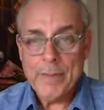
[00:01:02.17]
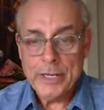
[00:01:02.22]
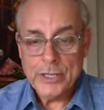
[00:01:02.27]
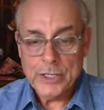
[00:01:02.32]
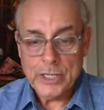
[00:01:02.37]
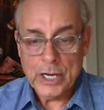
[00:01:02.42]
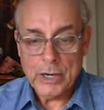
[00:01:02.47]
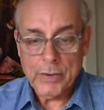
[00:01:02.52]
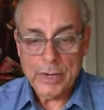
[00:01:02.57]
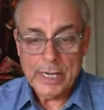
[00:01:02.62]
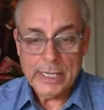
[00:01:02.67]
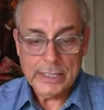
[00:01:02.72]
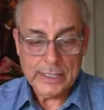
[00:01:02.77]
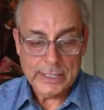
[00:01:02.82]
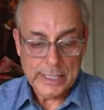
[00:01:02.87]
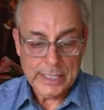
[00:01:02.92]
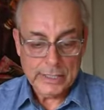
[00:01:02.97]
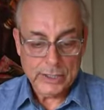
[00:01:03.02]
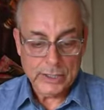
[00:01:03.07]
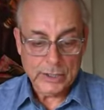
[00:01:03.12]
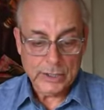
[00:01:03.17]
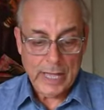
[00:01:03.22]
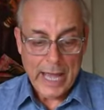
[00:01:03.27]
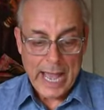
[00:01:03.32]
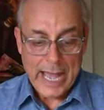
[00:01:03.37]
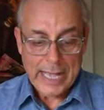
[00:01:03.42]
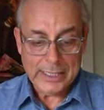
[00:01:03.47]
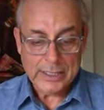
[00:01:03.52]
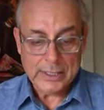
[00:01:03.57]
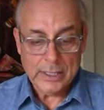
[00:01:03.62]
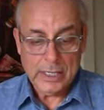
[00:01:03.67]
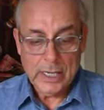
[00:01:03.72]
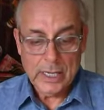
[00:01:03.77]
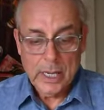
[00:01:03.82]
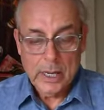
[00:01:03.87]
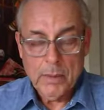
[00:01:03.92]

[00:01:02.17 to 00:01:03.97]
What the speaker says: been jittery since last